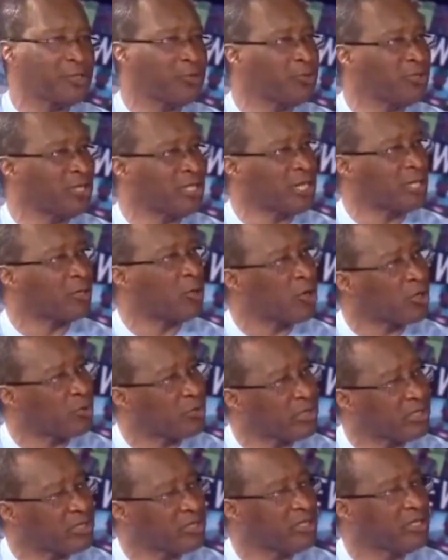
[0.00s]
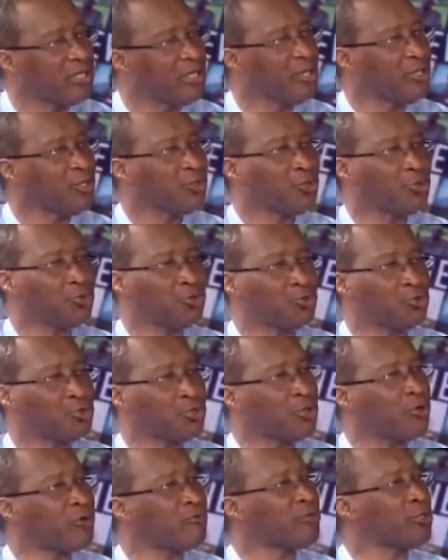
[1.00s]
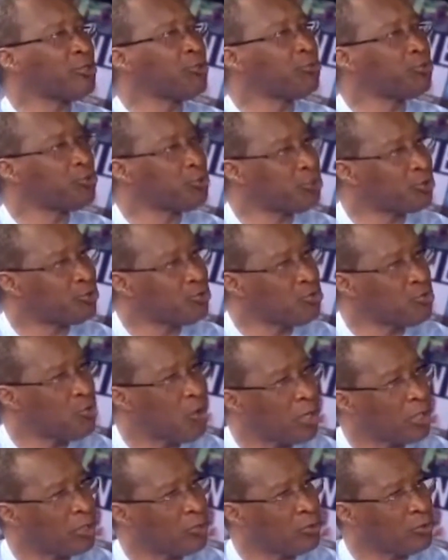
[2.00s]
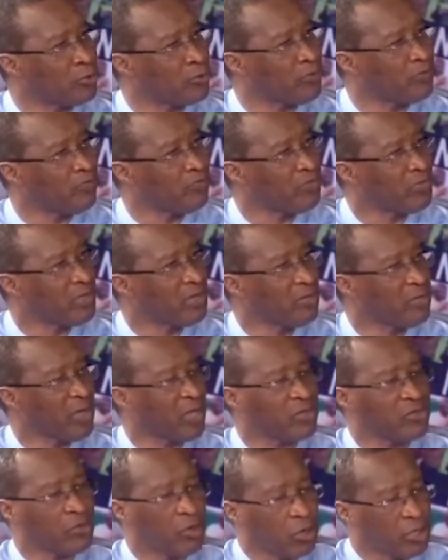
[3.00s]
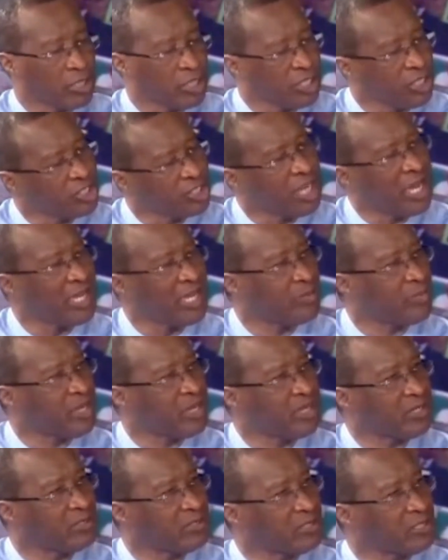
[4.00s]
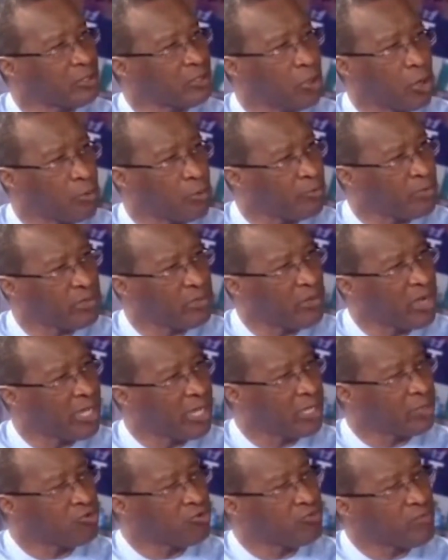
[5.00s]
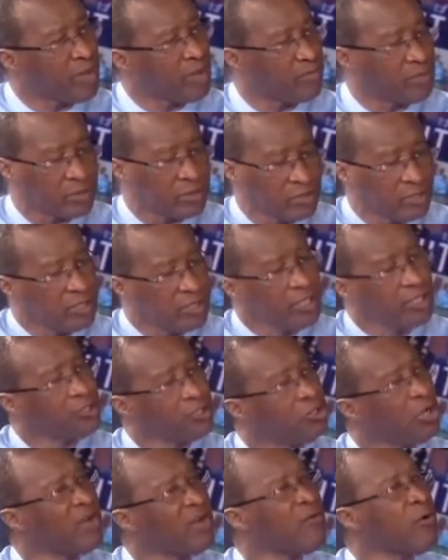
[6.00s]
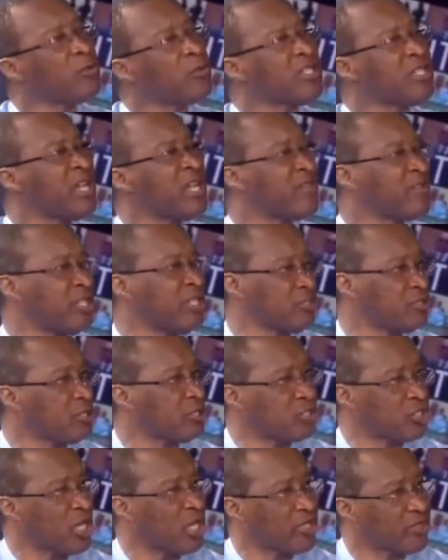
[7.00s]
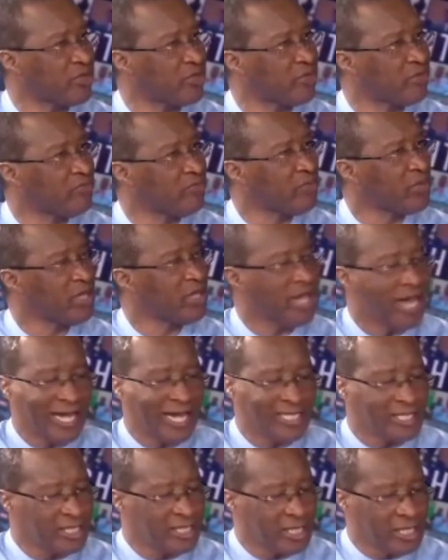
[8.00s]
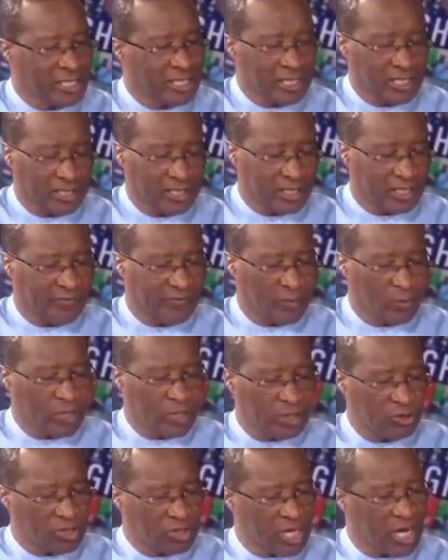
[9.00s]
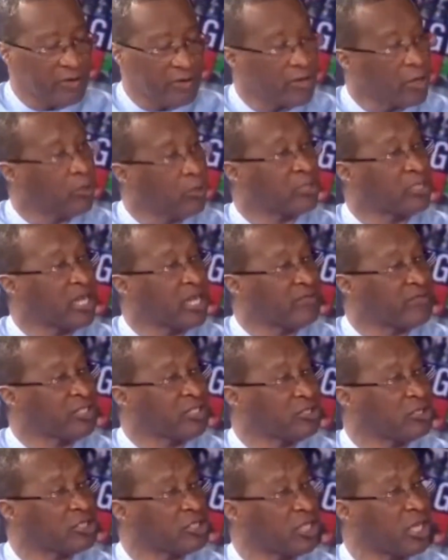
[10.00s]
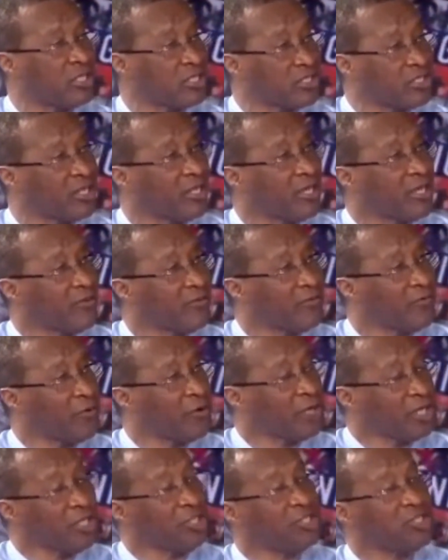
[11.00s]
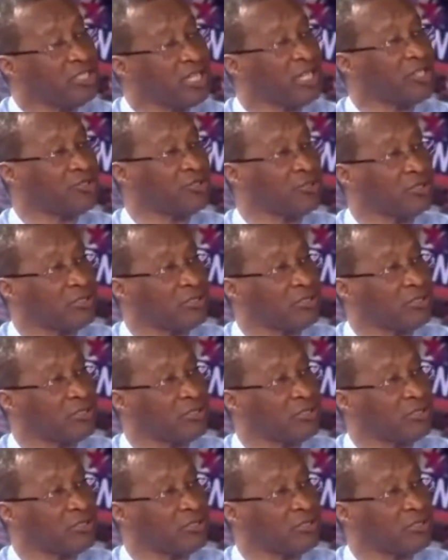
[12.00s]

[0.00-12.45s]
in a cockpit to sort of reduce crew workload, because on each iPad, operated by a crew member, you have all the navigational charts. Ideally, if you wanted to carry all the navigational charts for each section